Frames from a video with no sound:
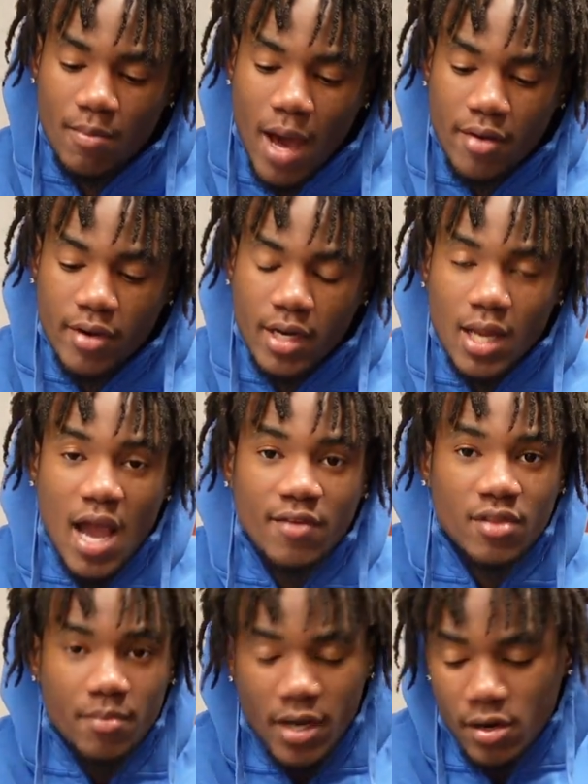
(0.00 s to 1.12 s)
battery life,
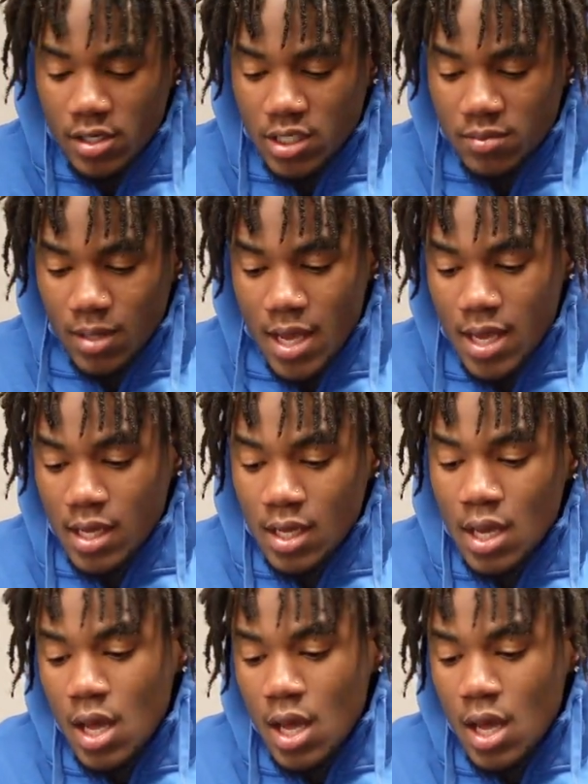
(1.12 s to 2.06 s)
the bigger display.